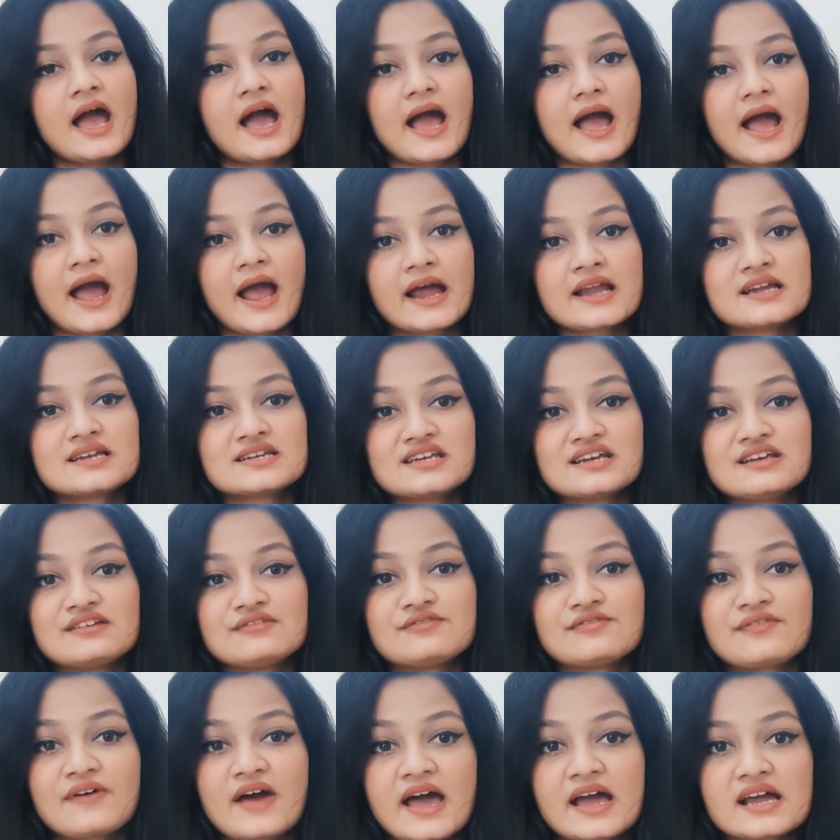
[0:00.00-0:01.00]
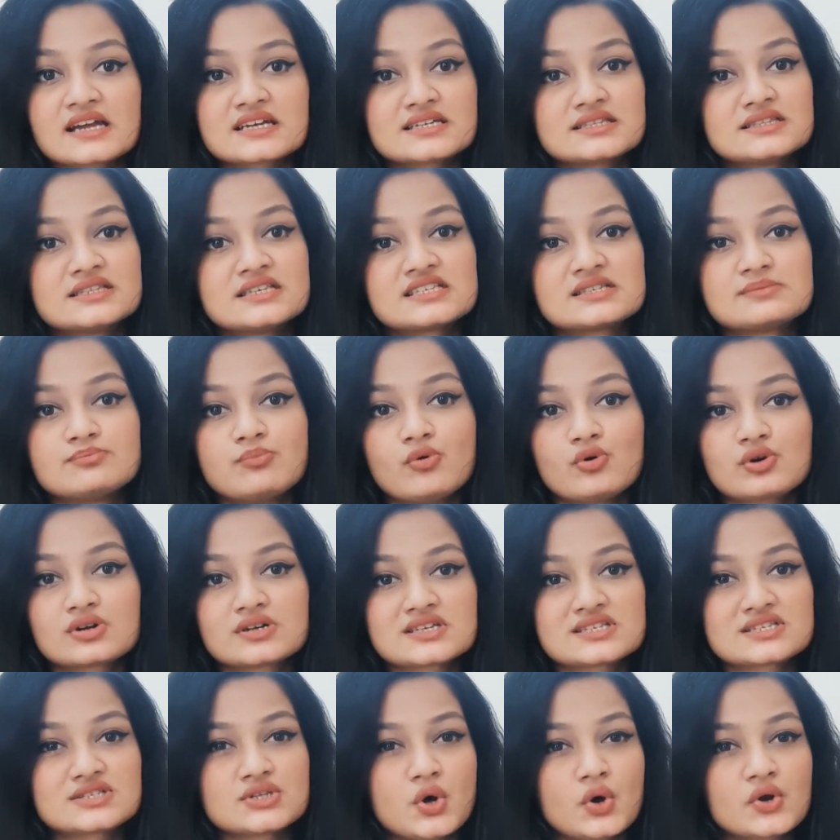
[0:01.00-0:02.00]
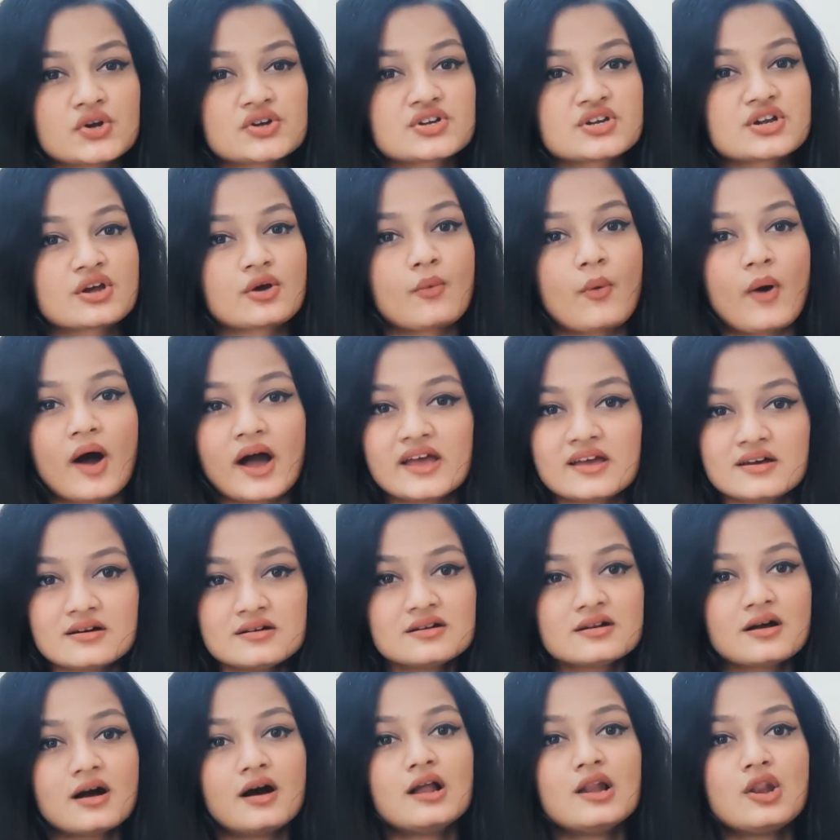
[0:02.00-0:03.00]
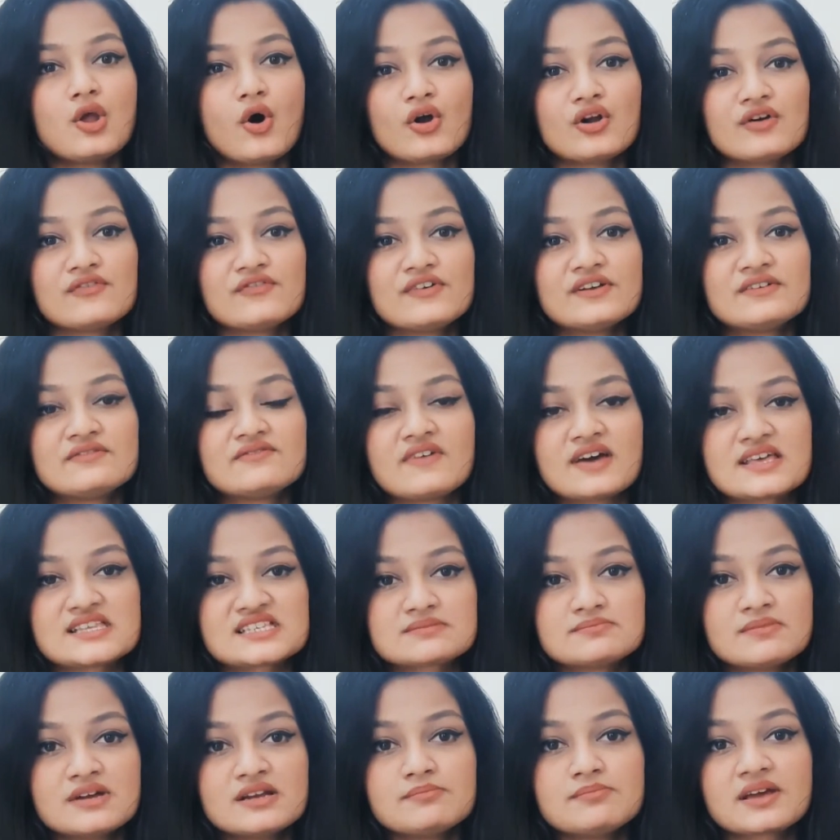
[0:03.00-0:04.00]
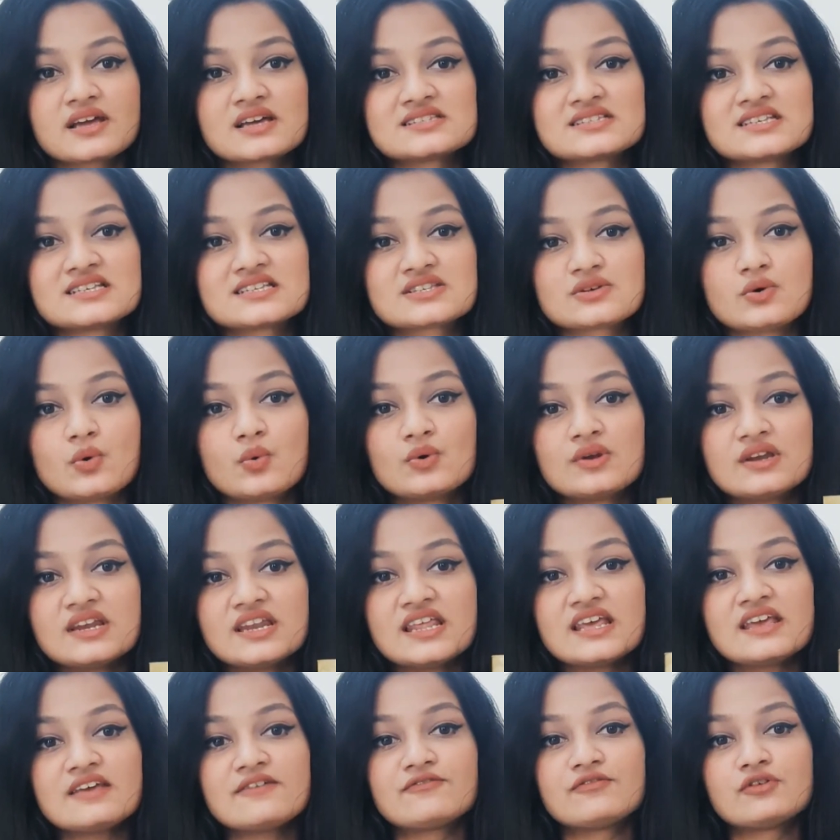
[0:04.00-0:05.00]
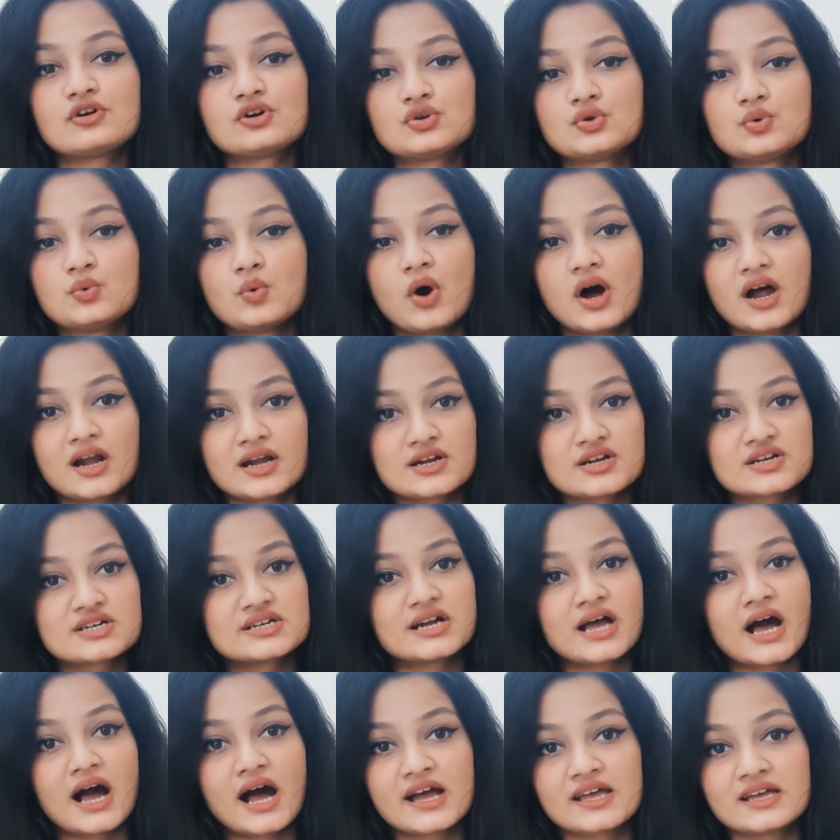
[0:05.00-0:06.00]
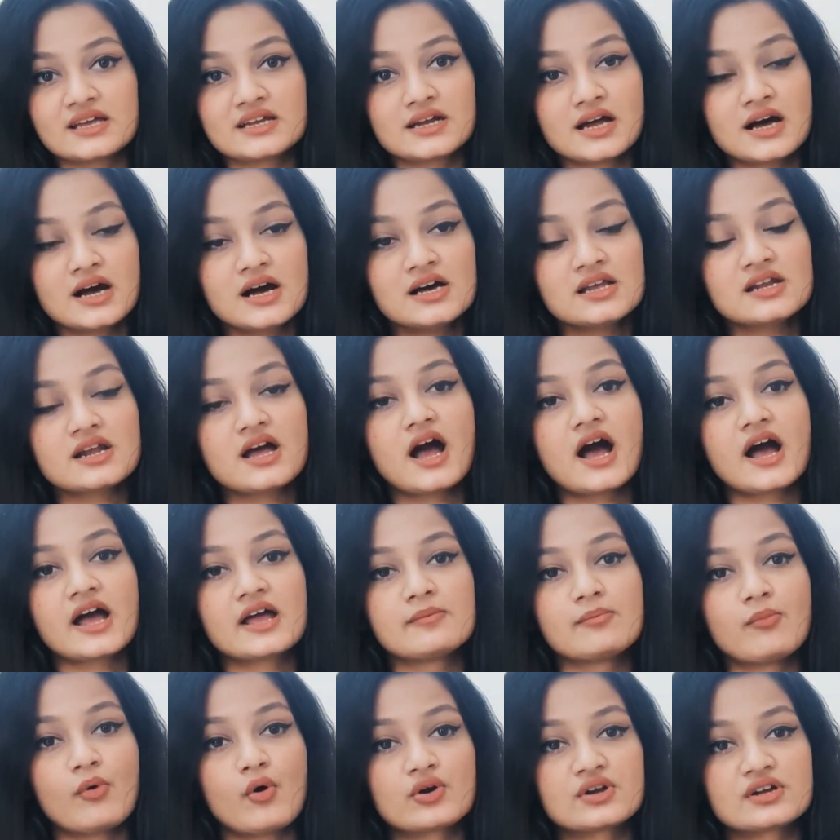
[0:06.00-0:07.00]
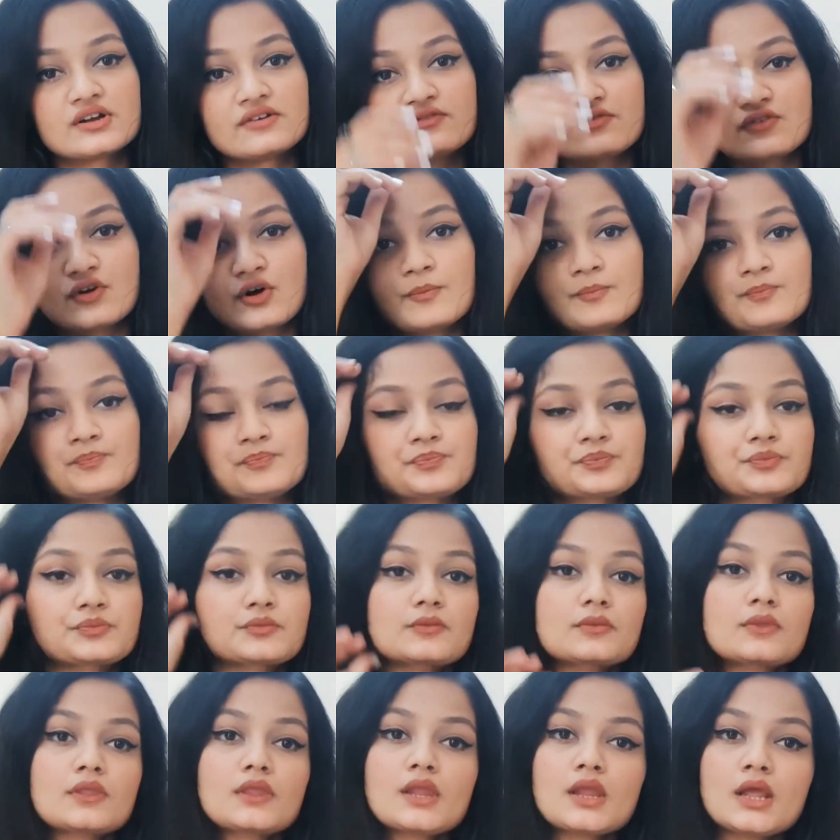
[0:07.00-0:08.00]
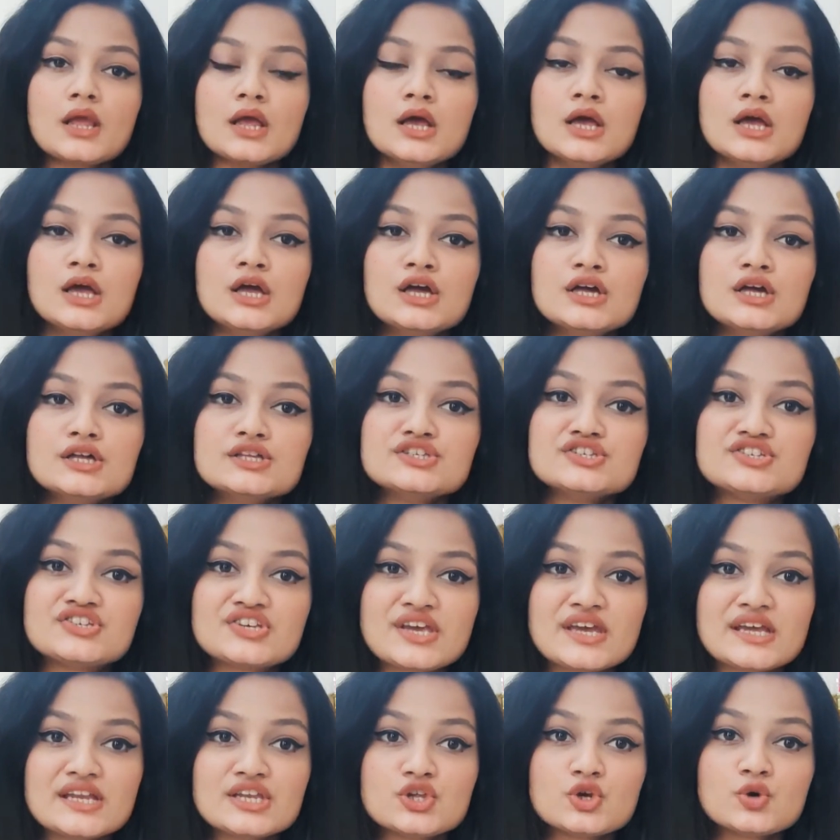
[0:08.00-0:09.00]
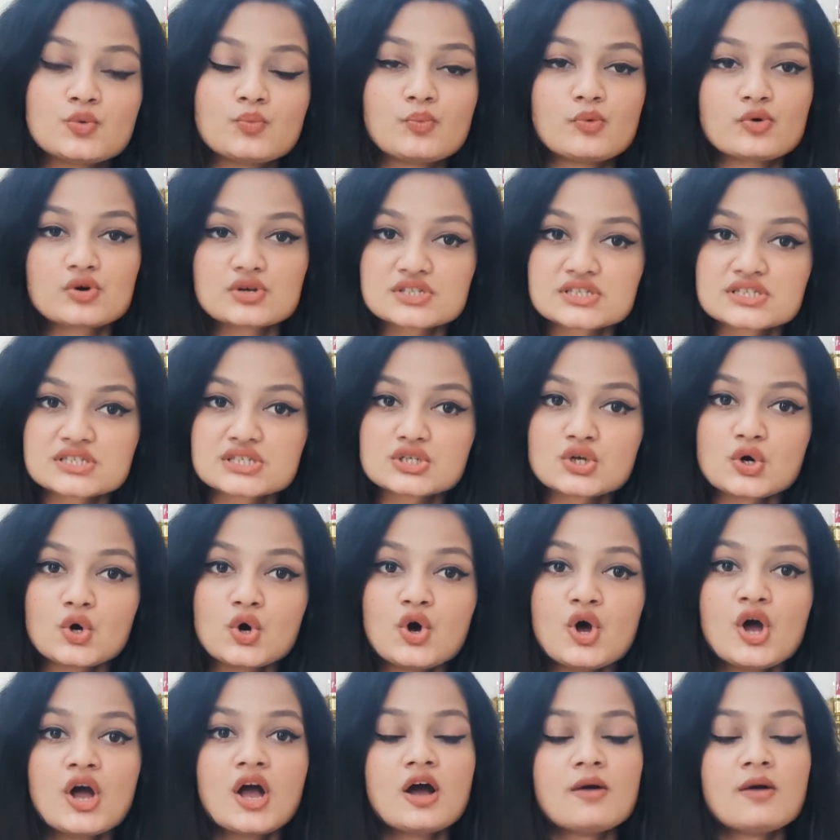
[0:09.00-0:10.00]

and in fact this book does not require a lot of investment because it's only for 200 INR. I bought it from GNU bookstore,